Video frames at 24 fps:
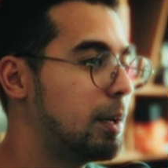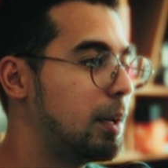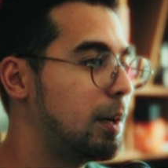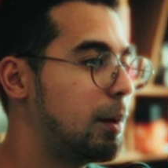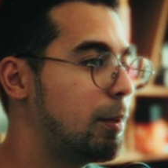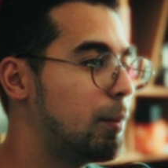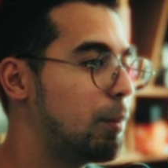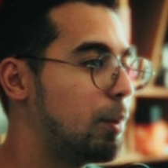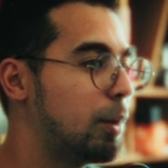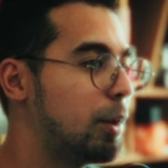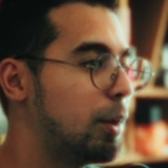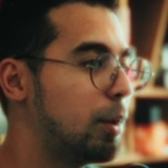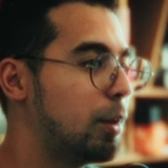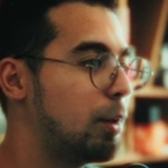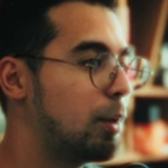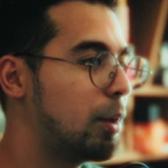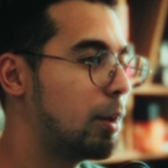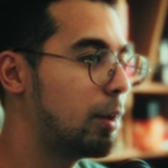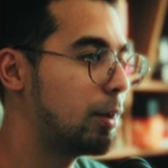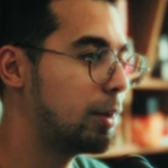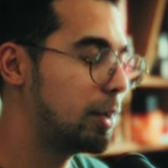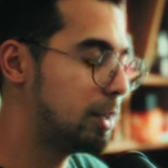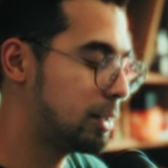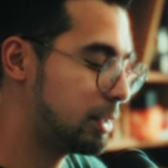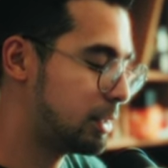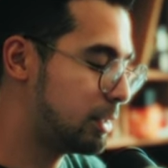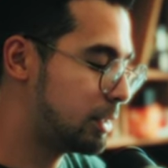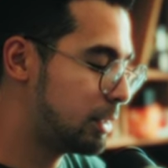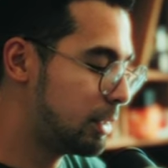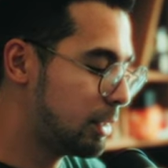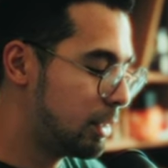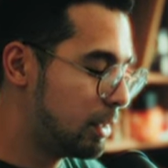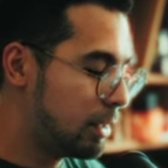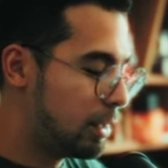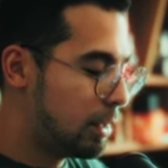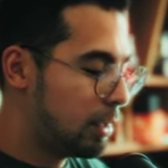and we're gonna call this
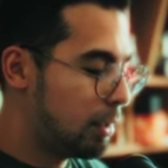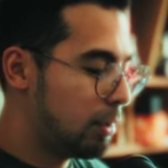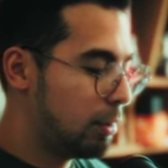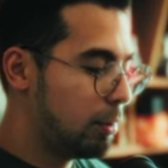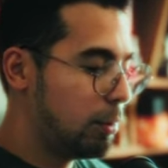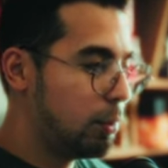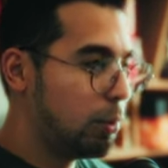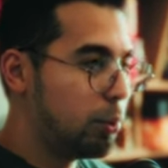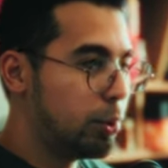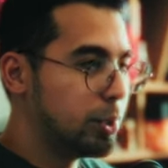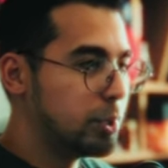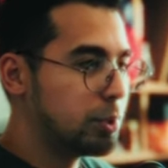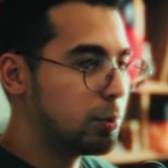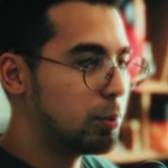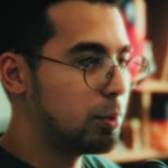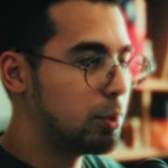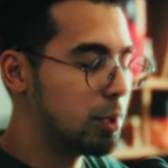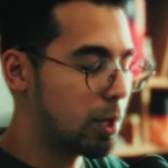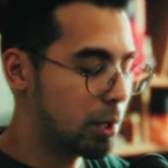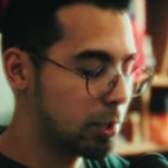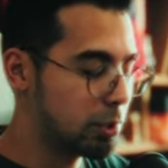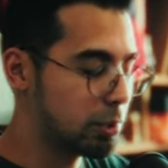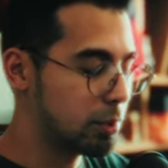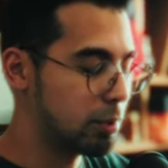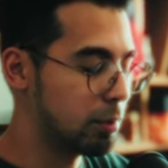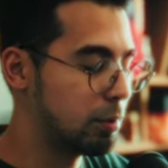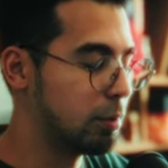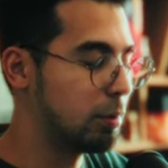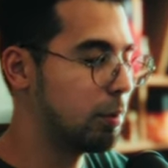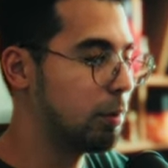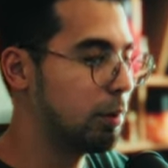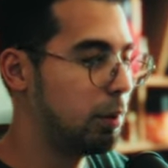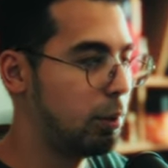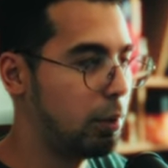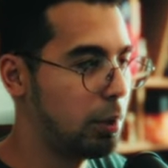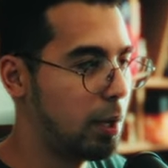noise reduction,
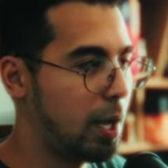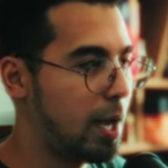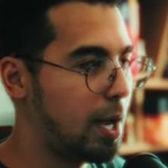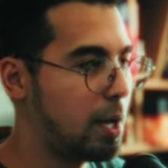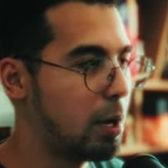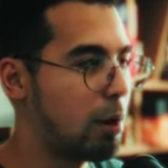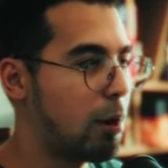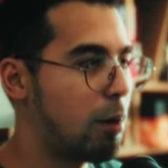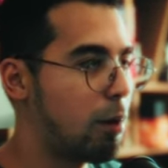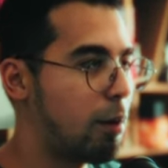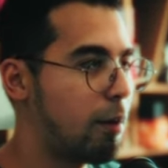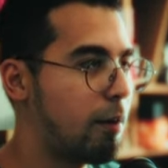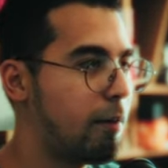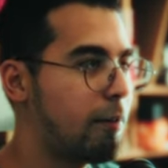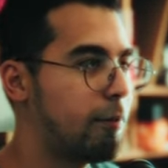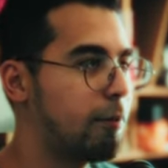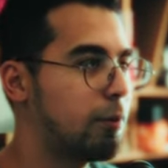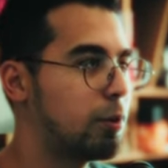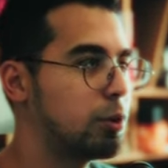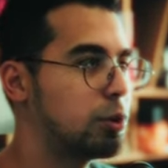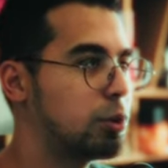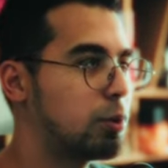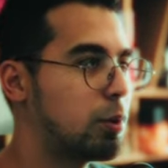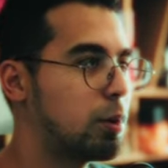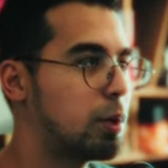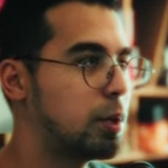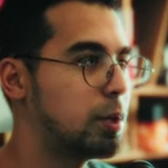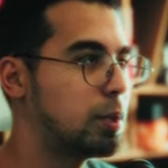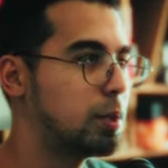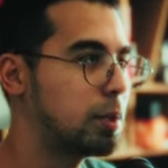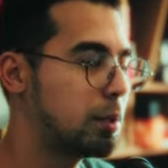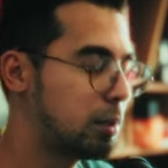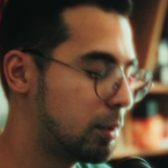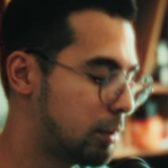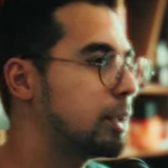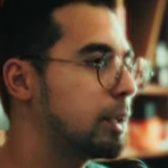NR for short.
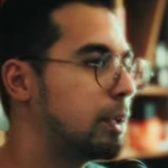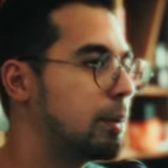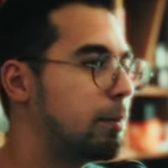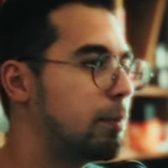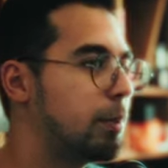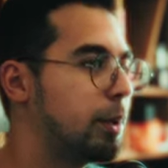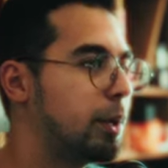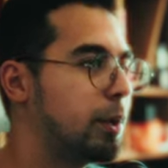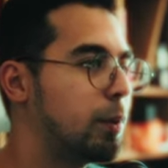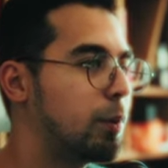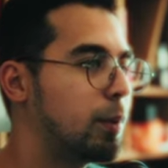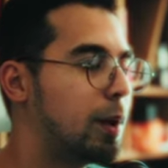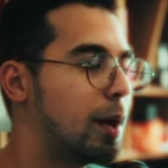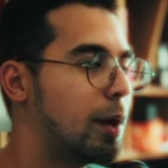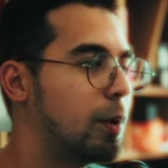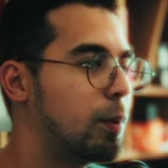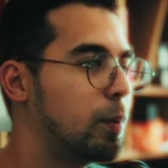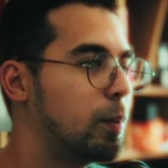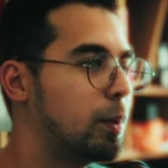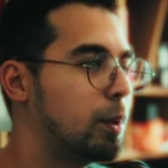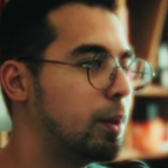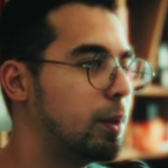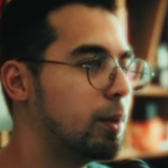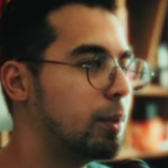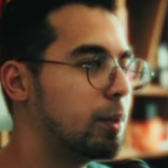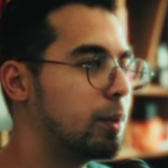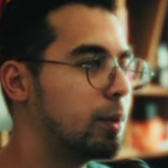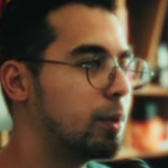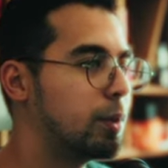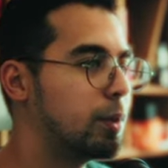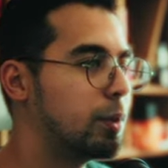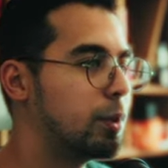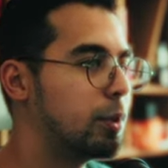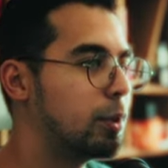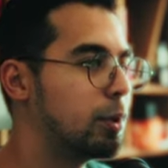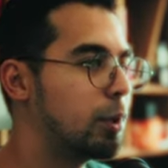We're gonna play around with the
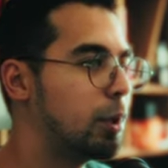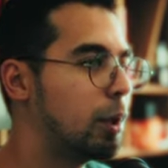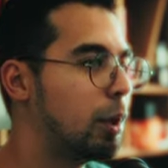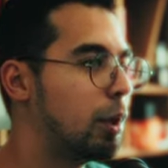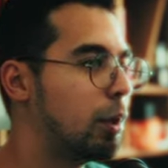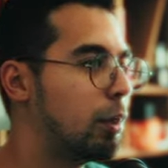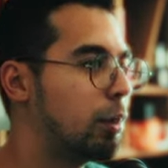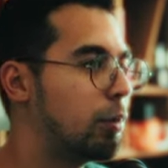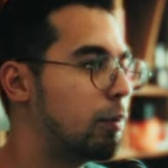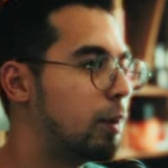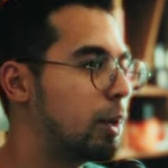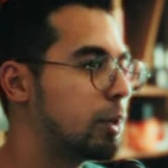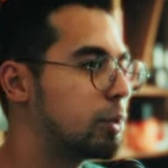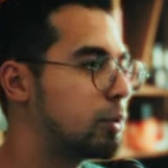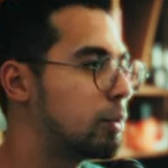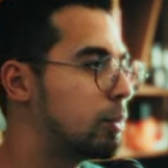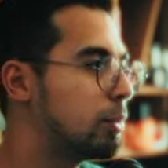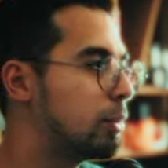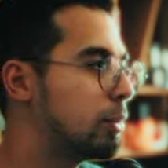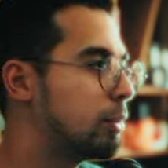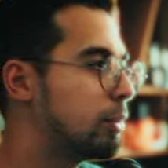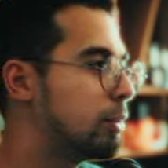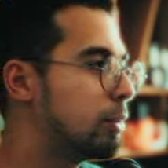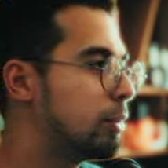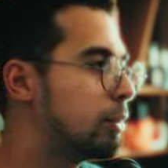threshold.